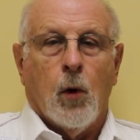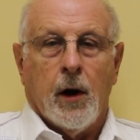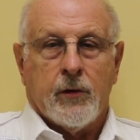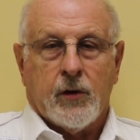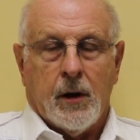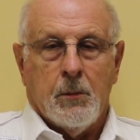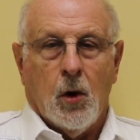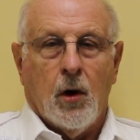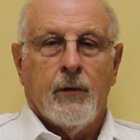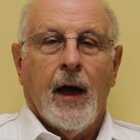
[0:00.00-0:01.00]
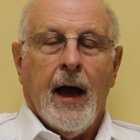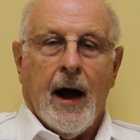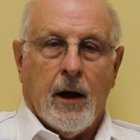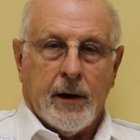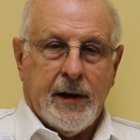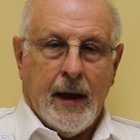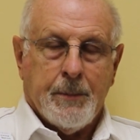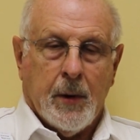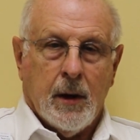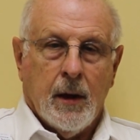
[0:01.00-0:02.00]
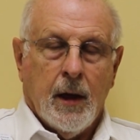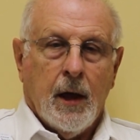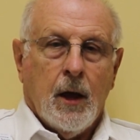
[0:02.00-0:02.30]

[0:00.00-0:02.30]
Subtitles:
where it's going to move, out of Tampa.